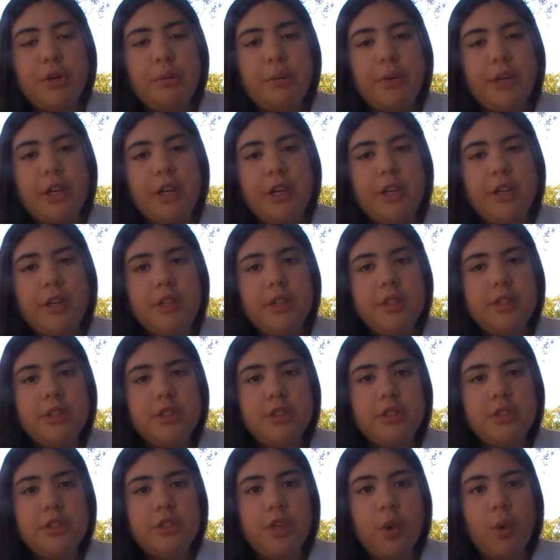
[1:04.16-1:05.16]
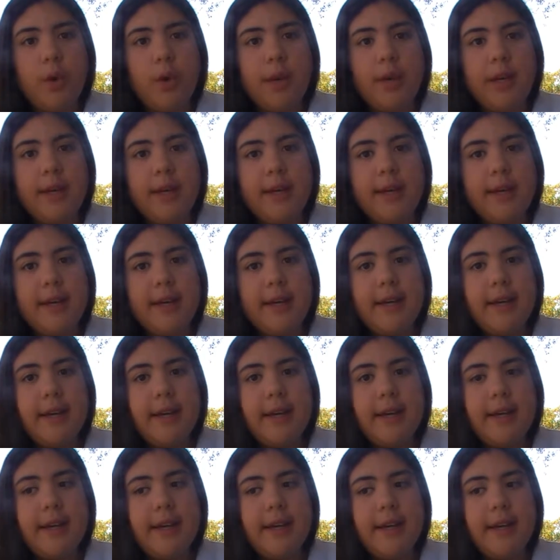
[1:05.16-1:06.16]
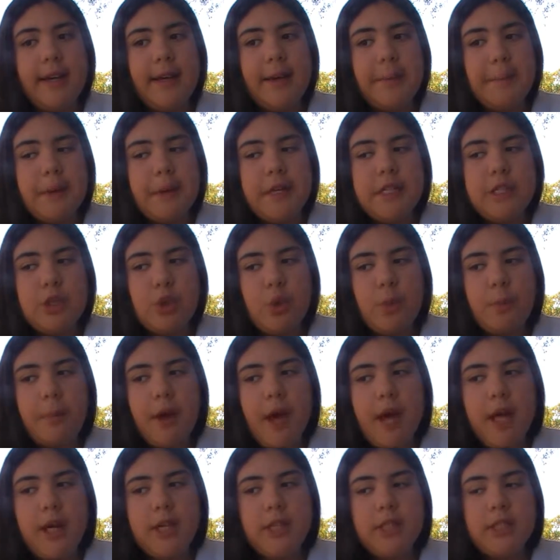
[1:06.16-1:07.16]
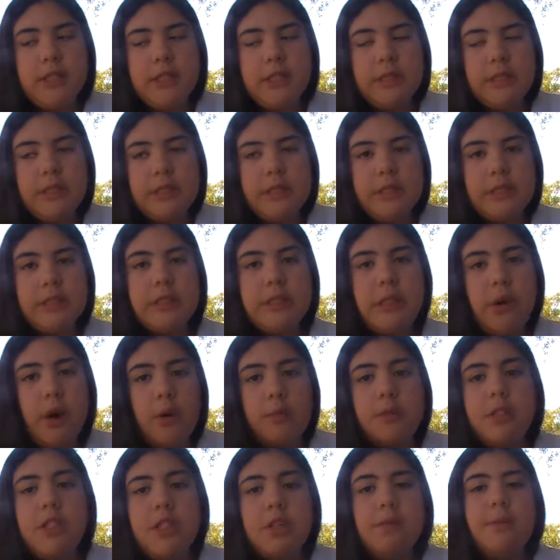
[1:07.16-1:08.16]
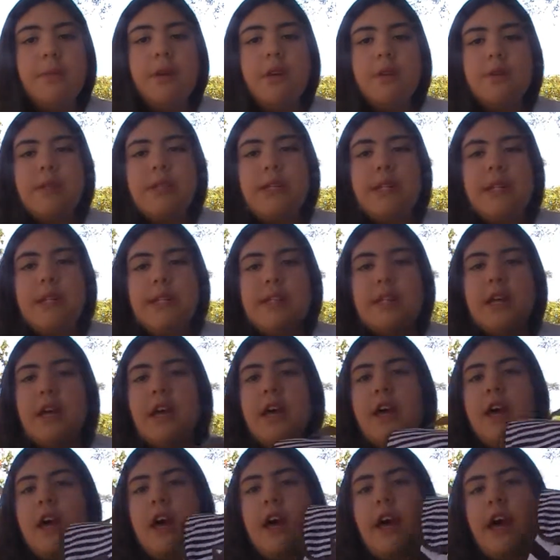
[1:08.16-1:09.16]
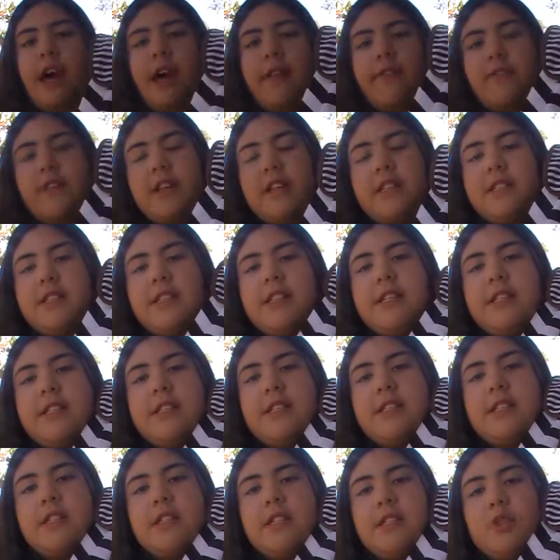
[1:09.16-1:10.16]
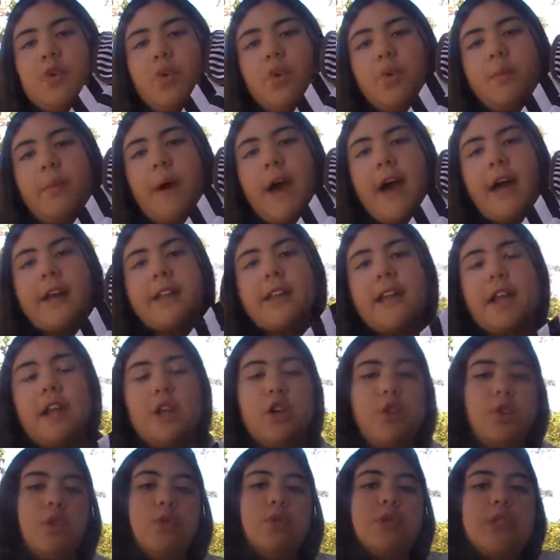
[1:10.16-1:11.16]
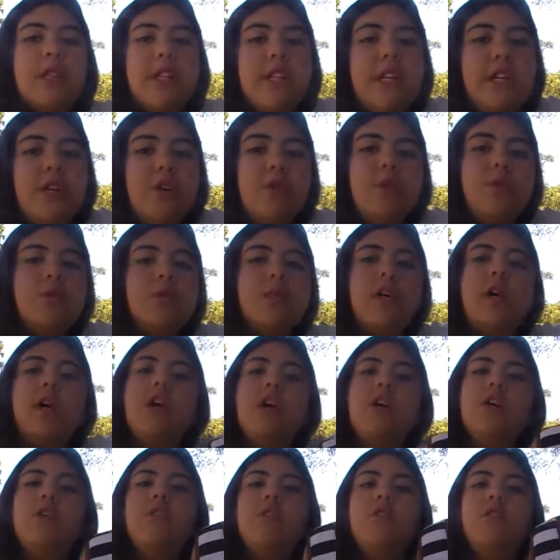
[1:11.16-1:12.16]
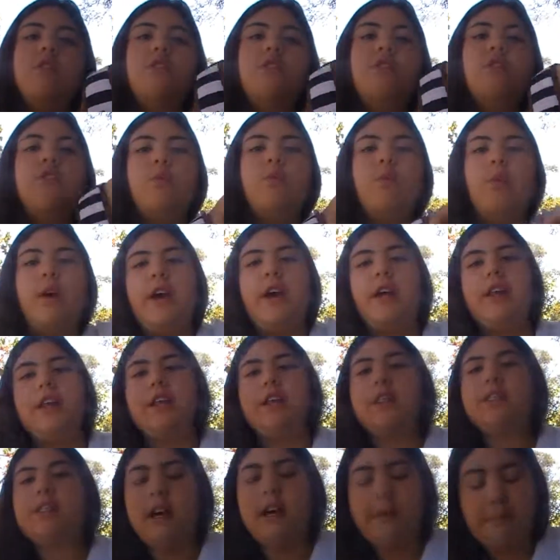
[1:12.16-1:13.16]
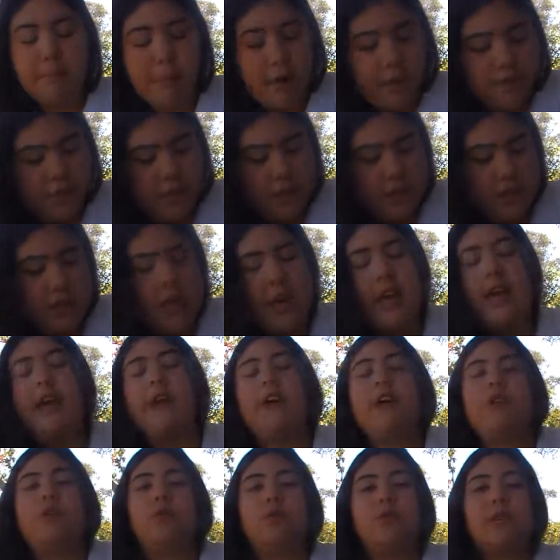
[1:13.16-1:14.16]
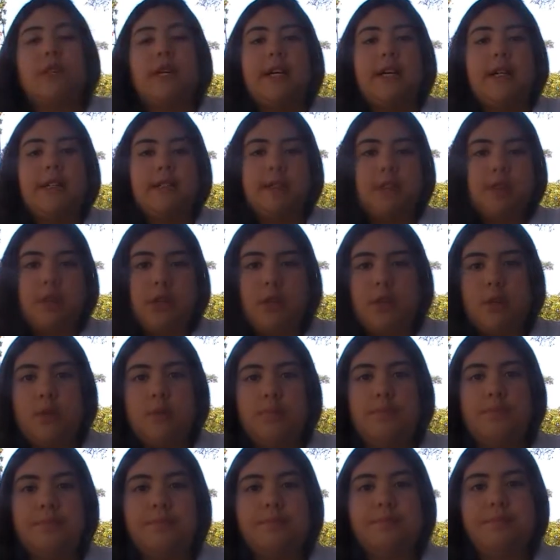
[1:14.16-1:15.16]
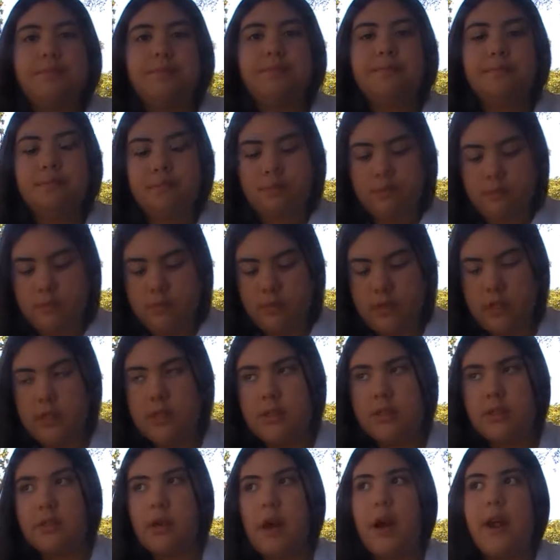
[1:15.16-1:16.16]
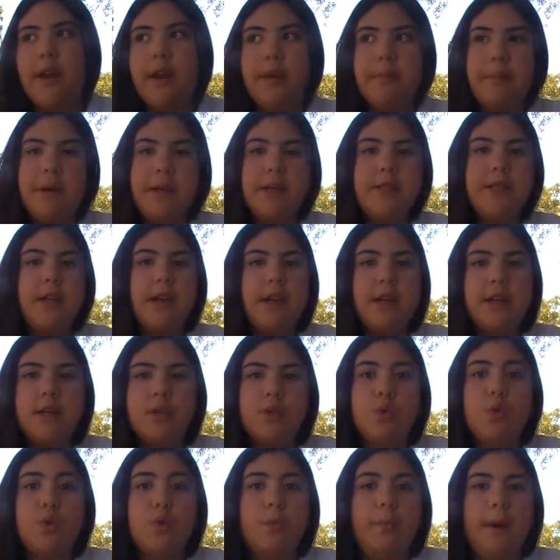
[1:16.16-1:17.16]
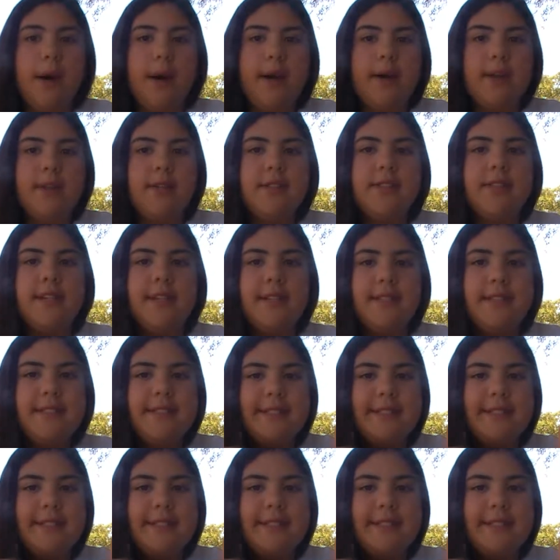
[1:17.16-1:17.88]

to be showing my school bag so I'm just going to be using this and this is the school bag that I usually use when it's like mufti day and all that so this is kind of my second school bag so